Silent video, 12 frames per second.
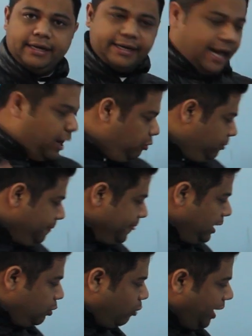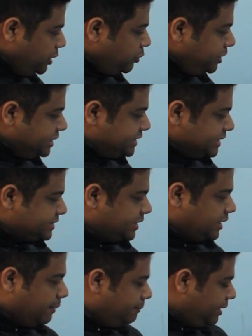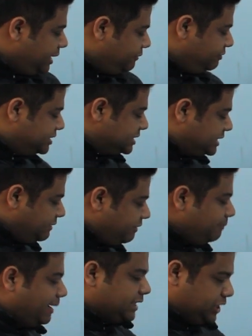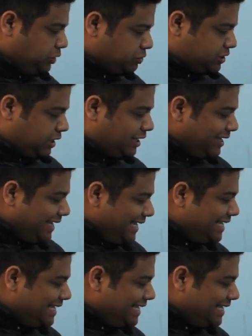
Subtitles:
Now 126, the number which is given by the user,